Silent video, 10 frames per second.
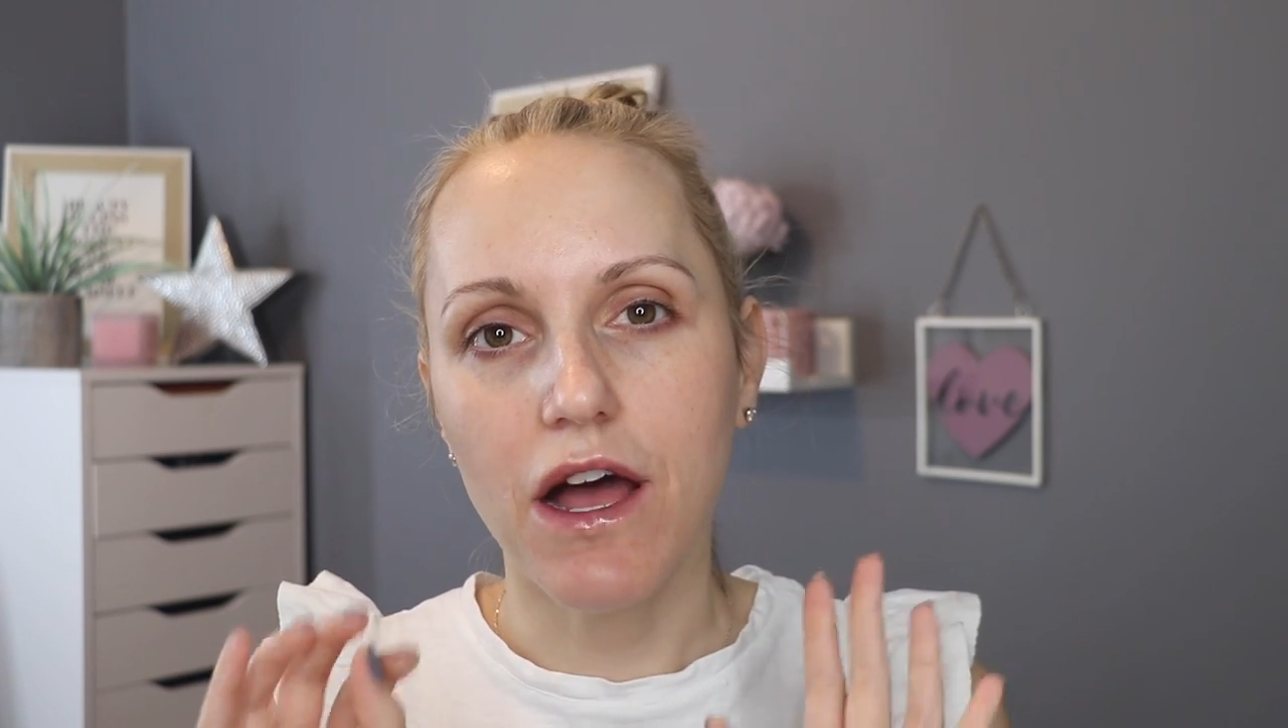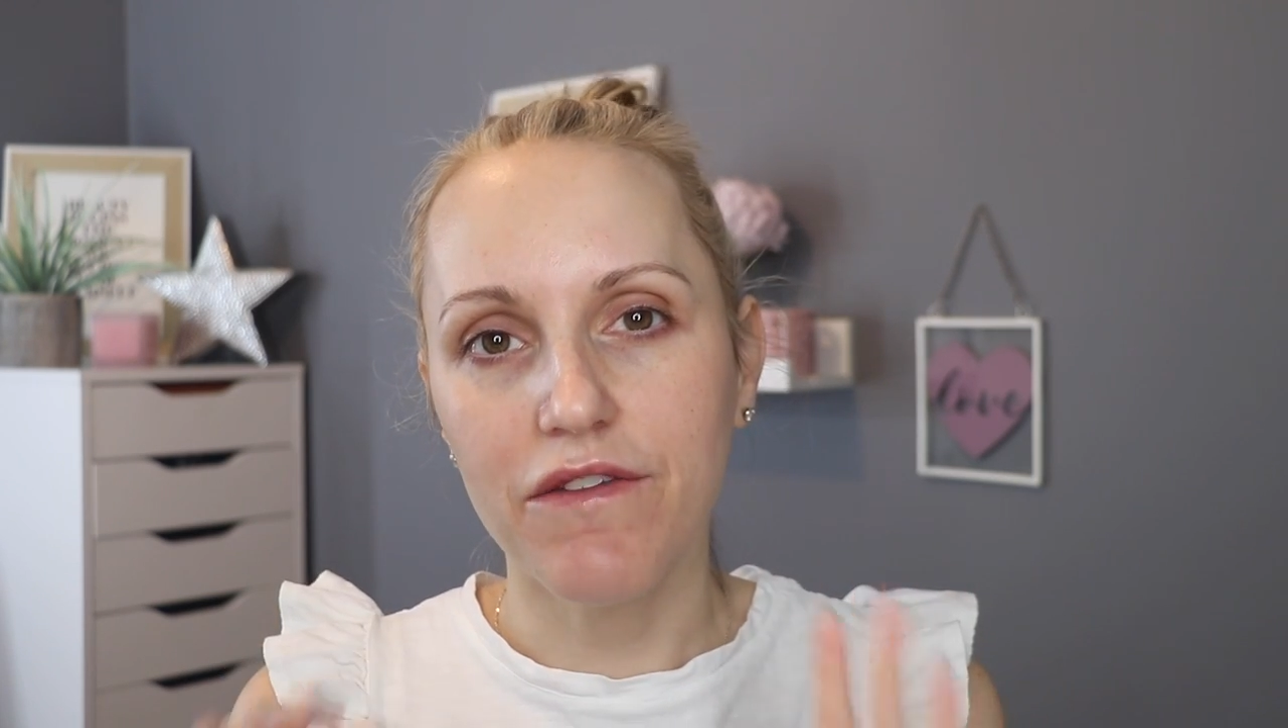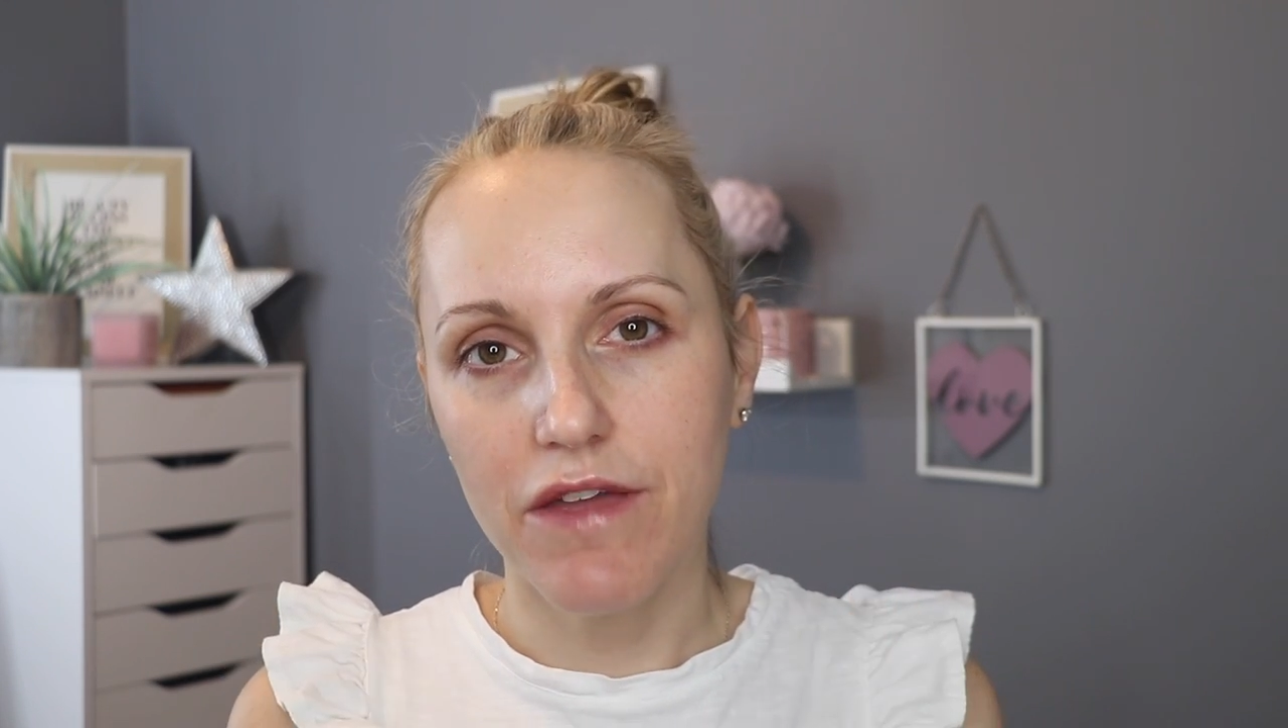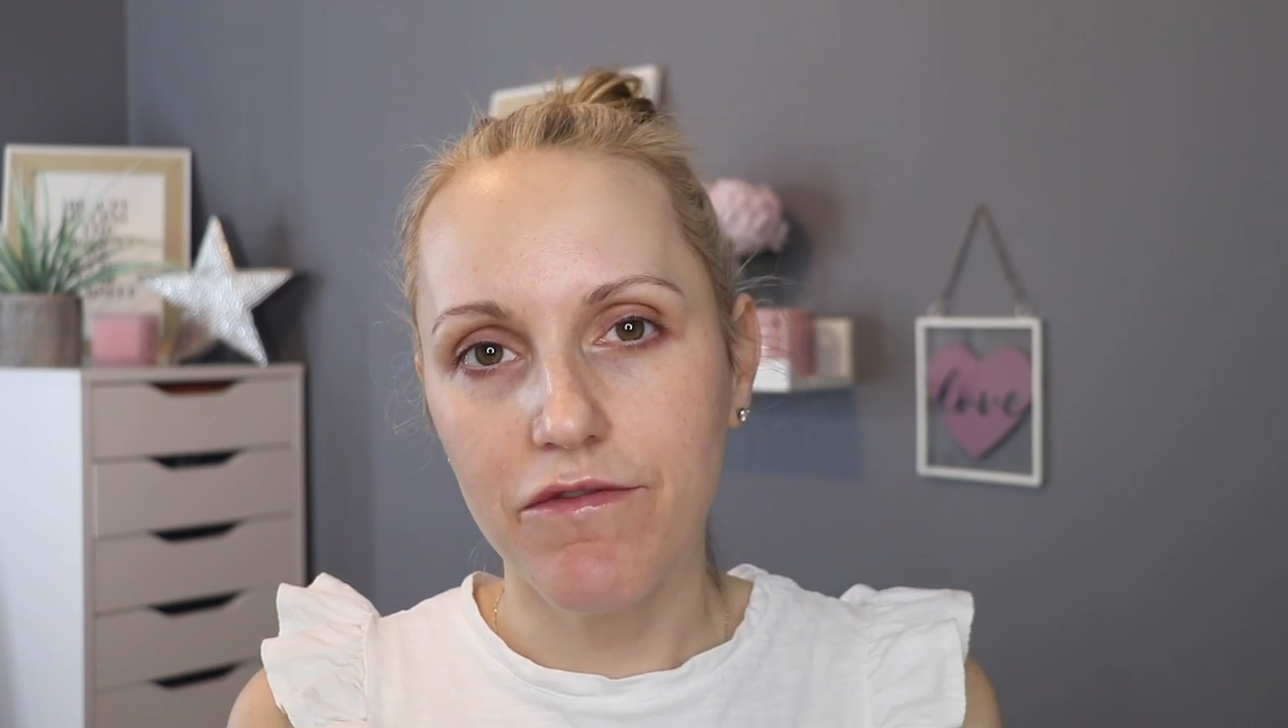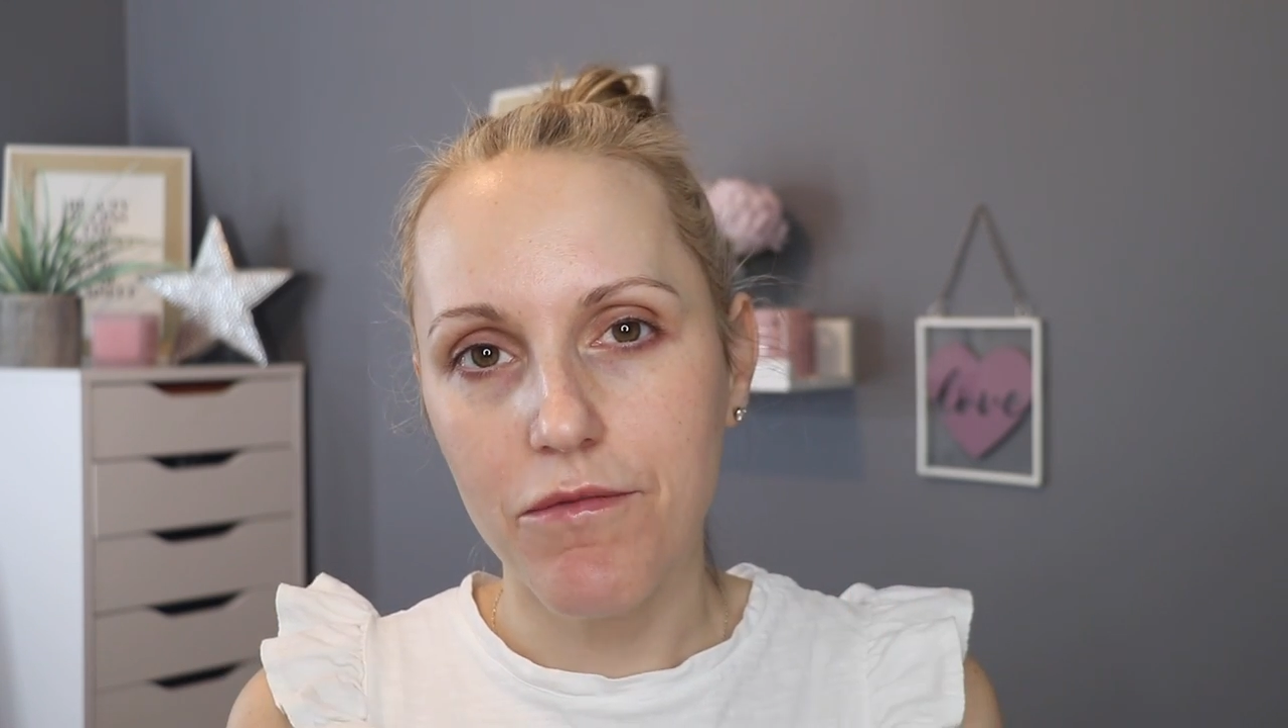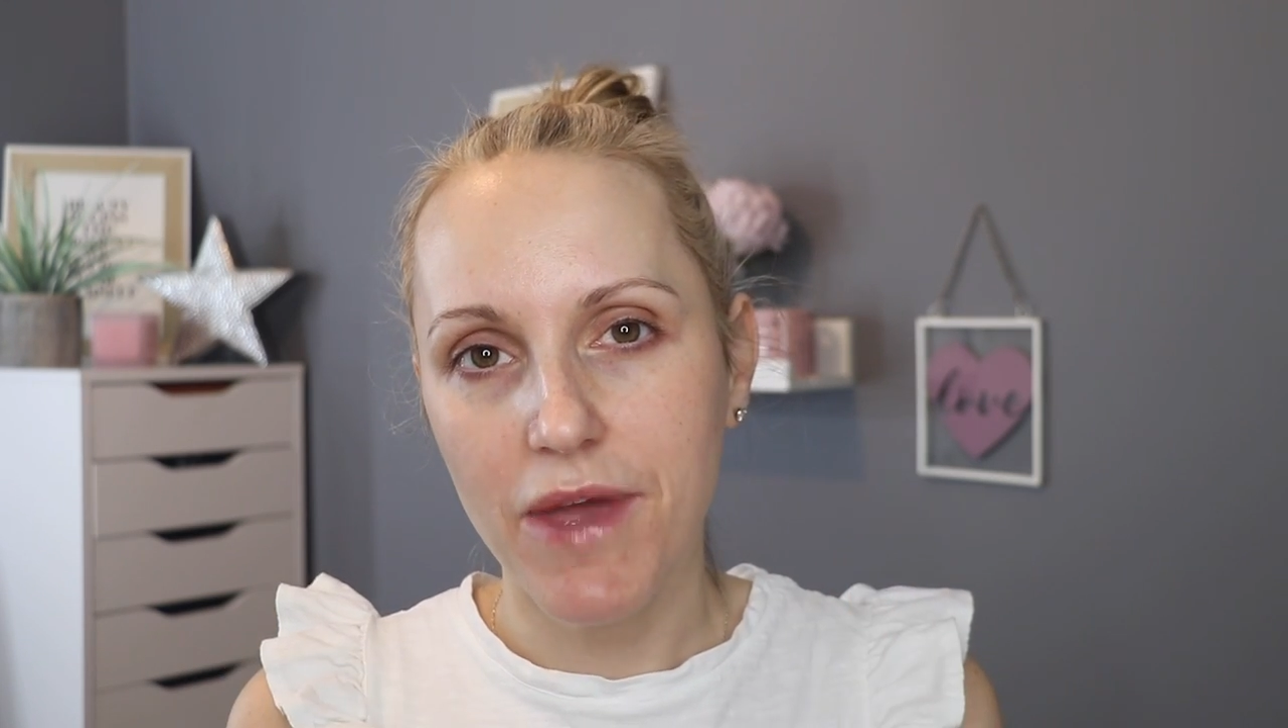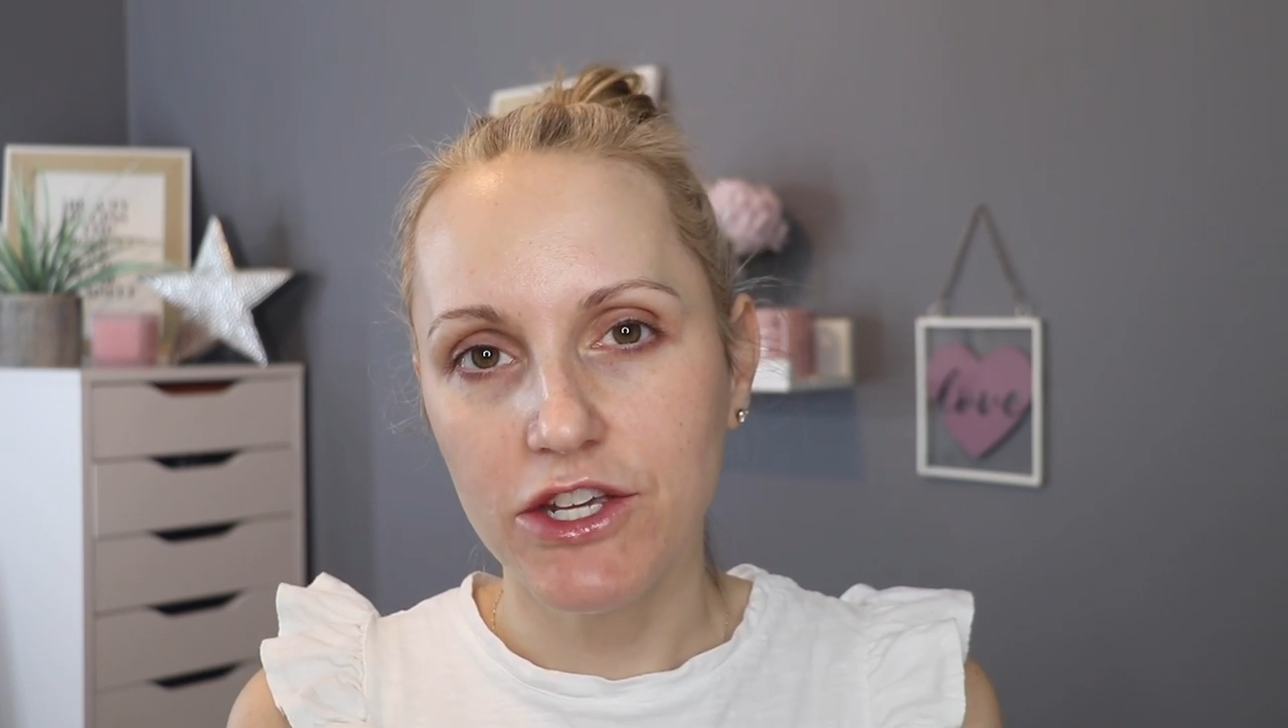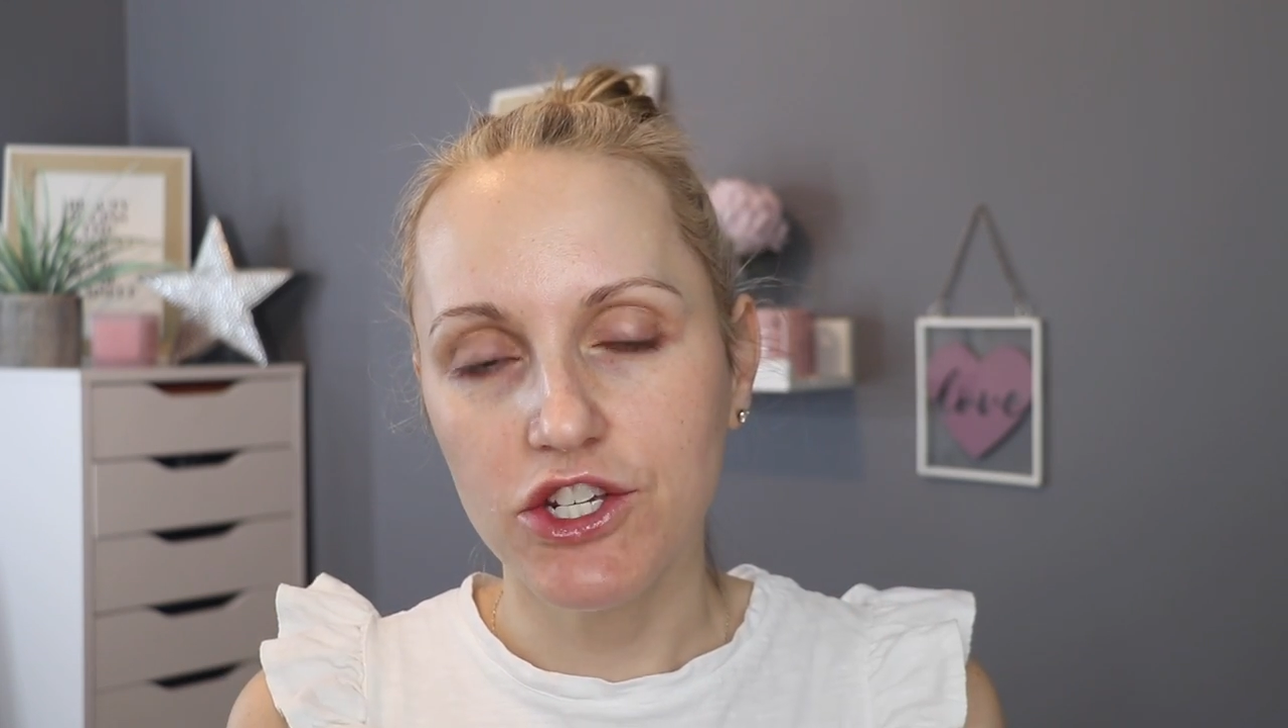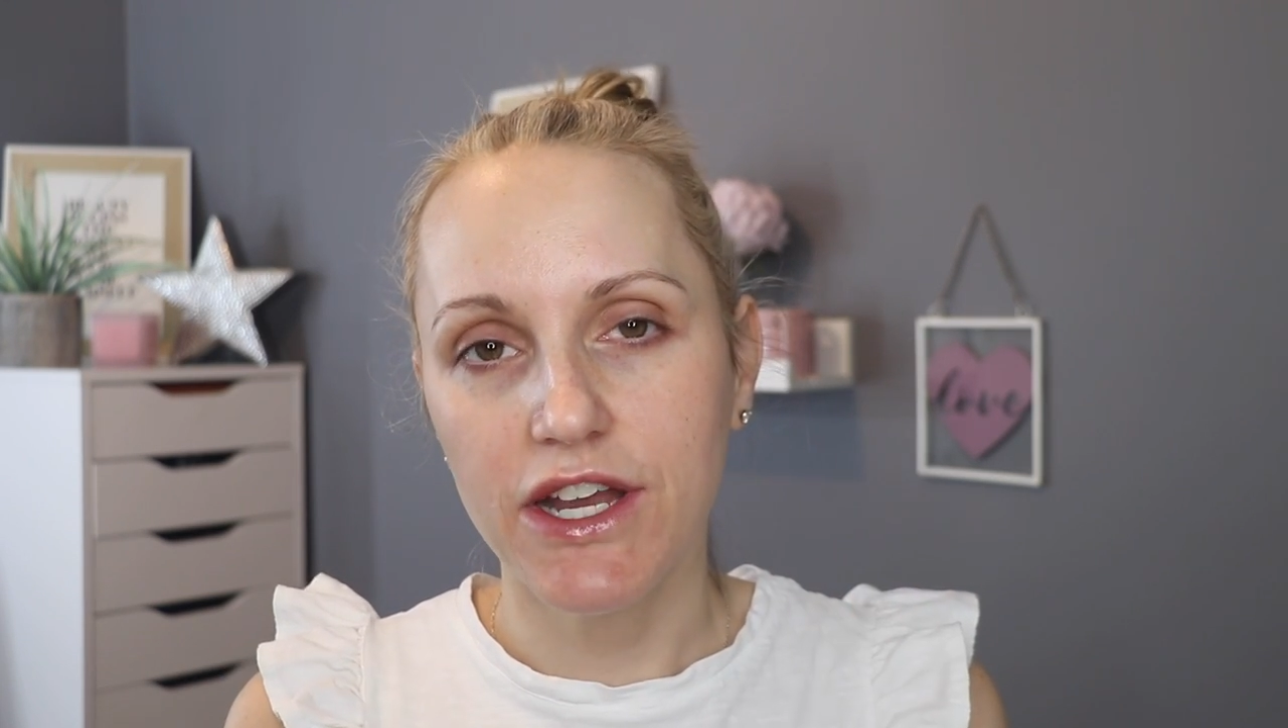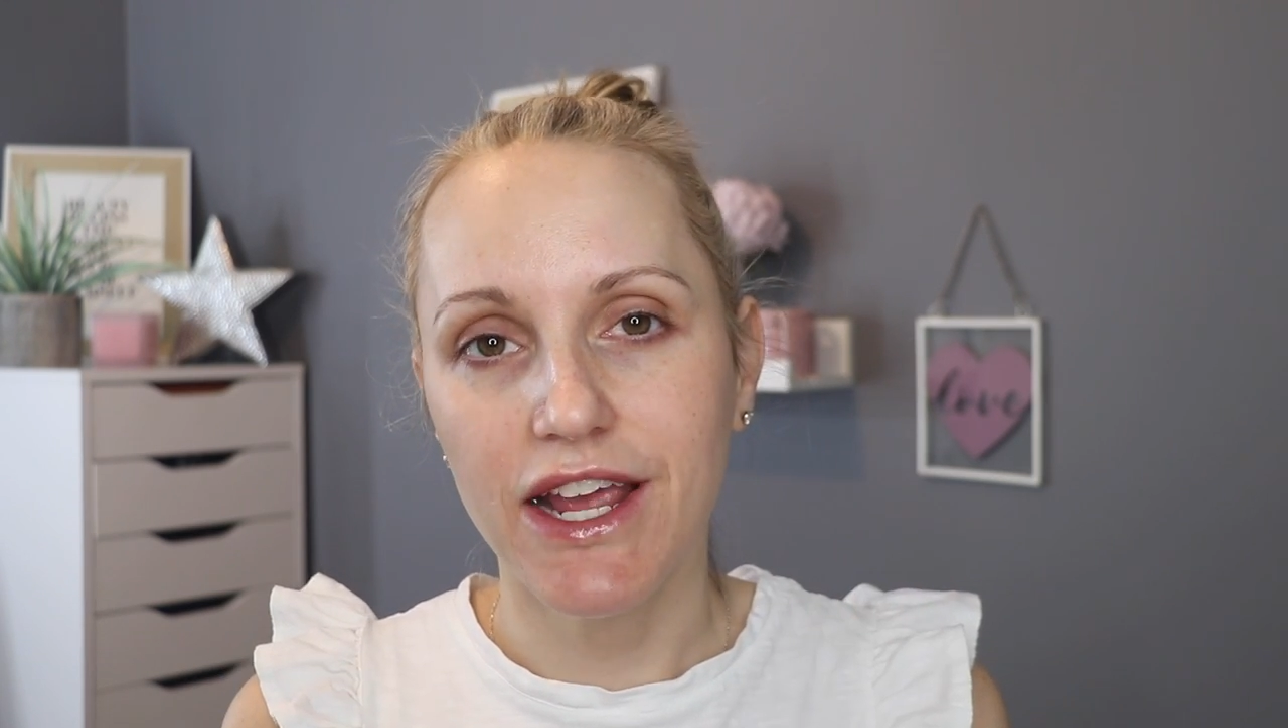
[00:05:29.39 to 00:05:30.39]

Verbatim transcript: of information